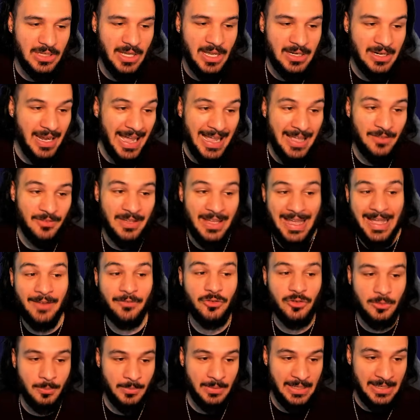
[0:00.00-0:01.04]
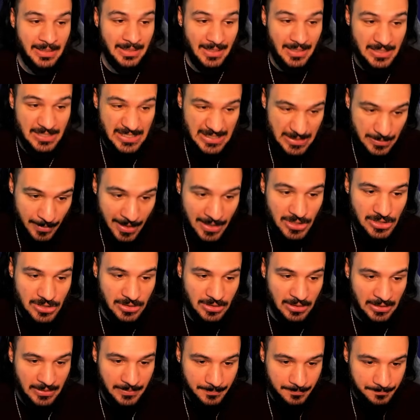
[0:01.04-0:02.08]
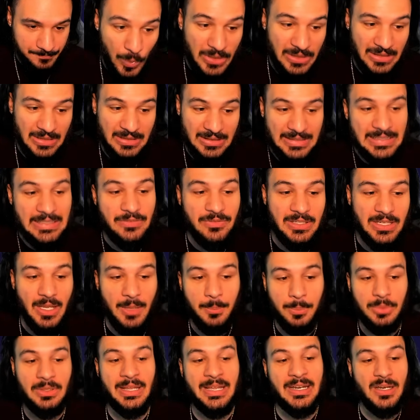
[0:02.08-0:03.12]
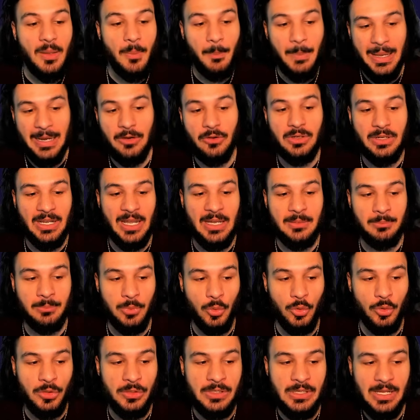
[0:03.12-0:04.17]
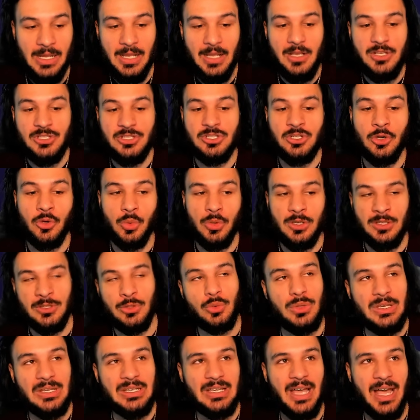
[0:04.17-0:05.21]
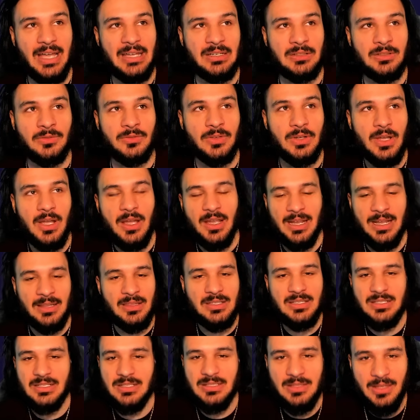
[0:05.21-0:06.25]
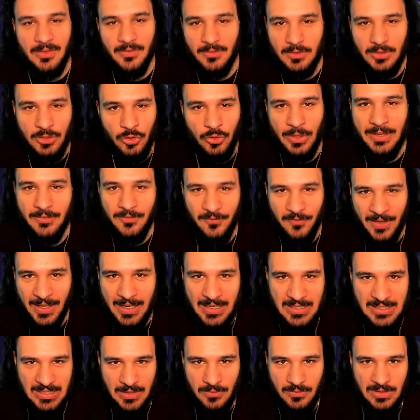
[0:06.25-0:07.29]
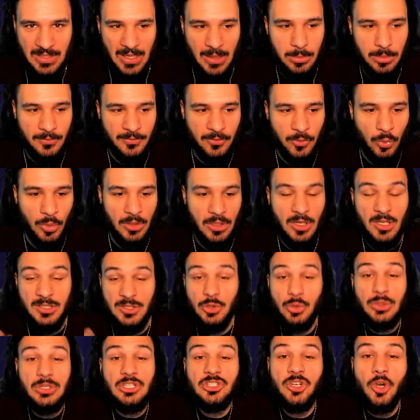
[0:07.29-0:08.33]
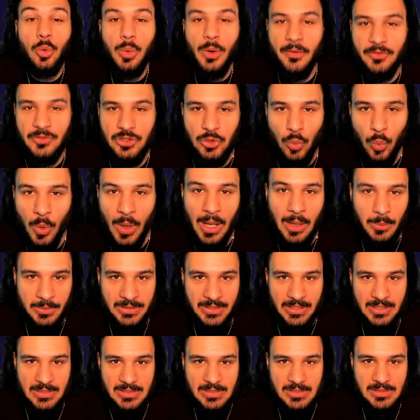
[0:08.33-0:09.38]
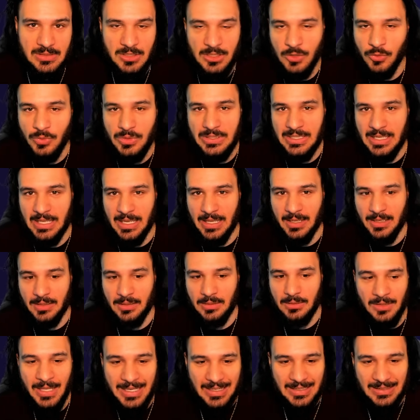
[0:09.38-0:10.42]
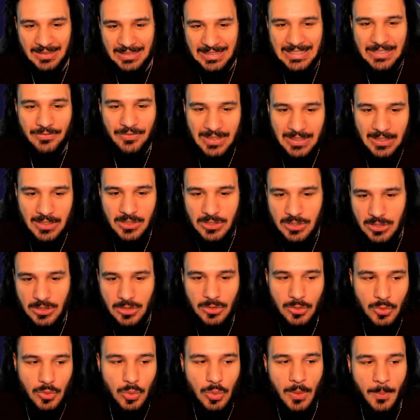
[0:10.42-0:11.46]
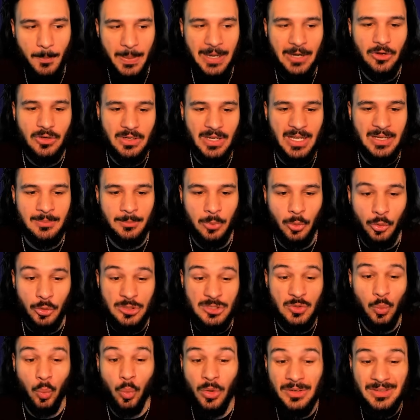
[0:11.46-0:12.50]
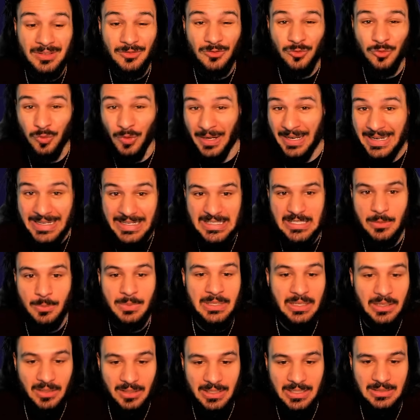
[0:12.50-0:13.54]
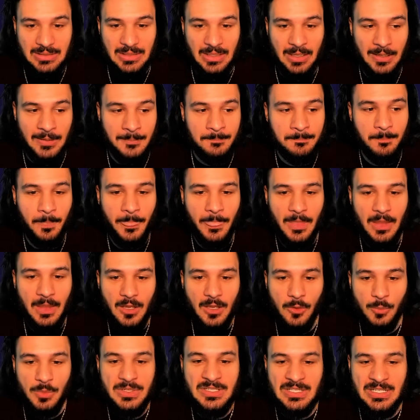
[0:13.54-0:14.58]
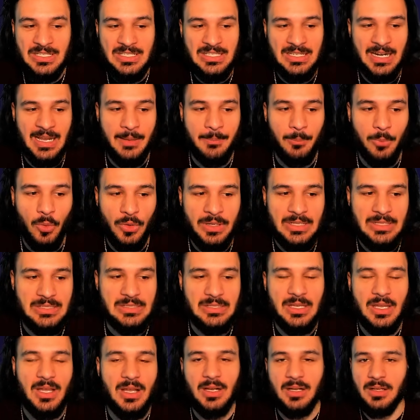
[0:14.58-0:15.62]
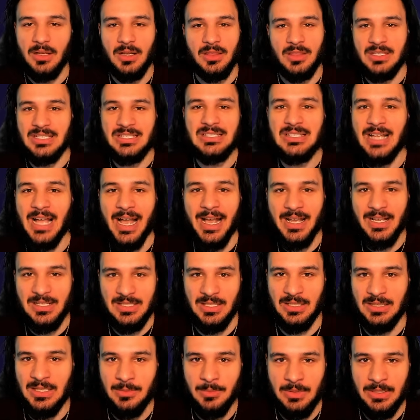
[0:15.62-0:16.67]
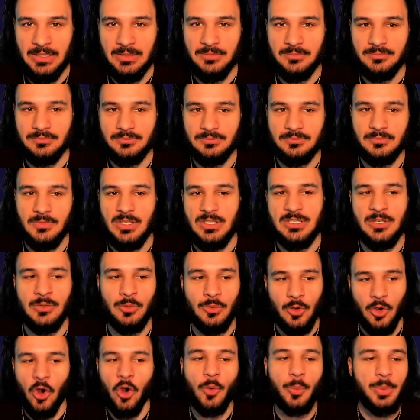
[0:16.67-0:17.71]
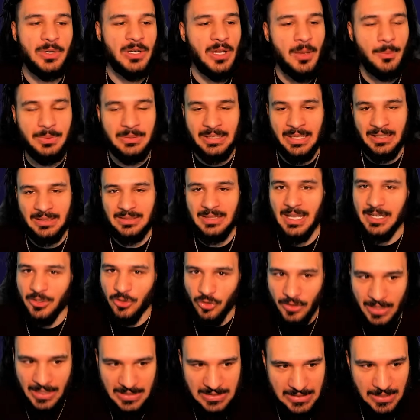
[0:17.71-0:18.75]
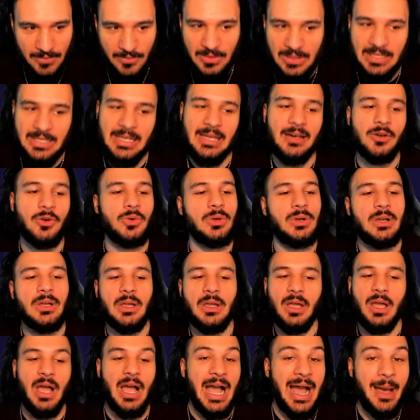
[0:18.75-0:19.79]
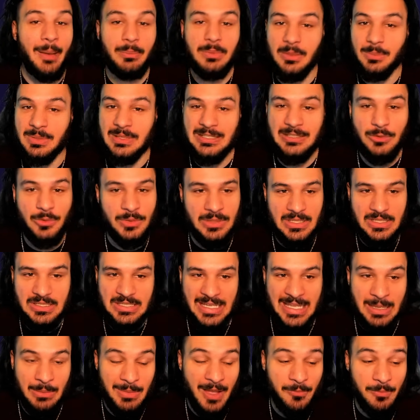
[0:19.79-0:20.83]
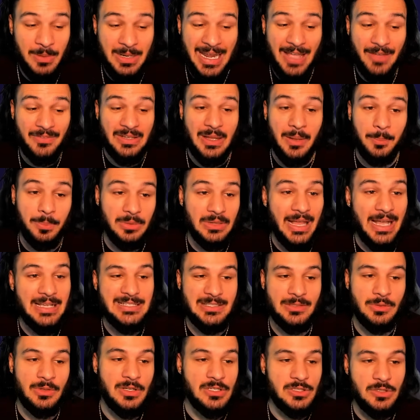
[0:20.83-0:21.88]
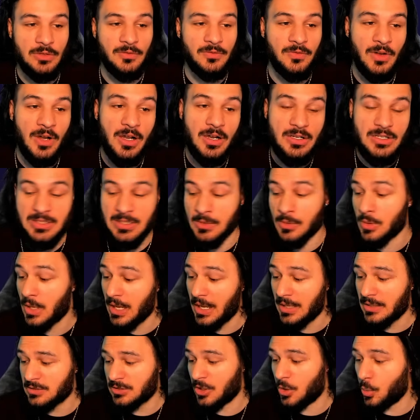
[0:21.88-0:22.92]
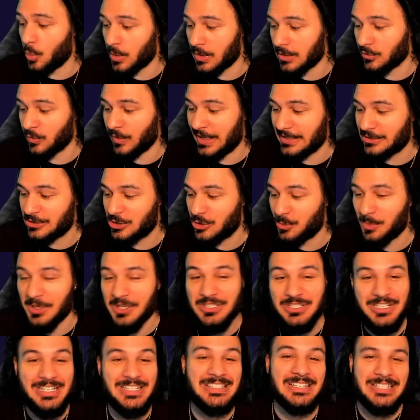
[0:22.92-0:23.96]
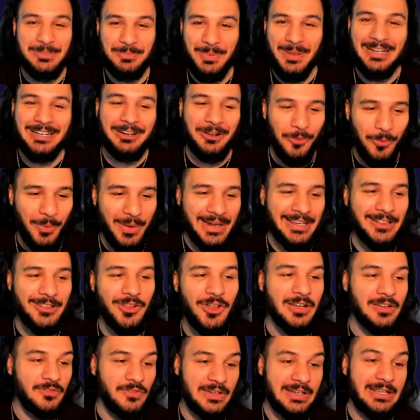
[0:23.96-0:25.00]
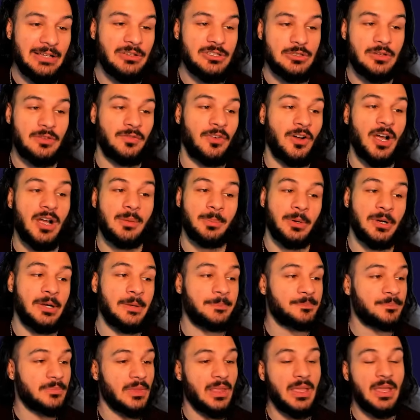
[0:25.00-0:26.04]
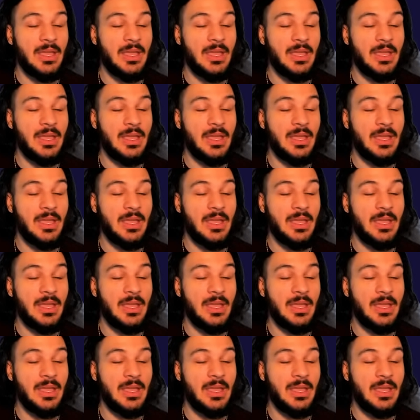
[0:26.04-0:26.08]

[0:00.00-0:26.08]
guide I've ever made, especially with leaving a blank Paragon board. So you can kind of, and this is the great fantasy of Diablo 4, you can go wherever you want with this. You really can. Like, leaving 2 Paragon boards, one ready to be clicked on with 69 points, the sky is the limit. So open up, get that creativity out. I'm going to be doing the same. I've been having a blast doing it so far, so don't want to rant too much because it's been quite a long video so far, but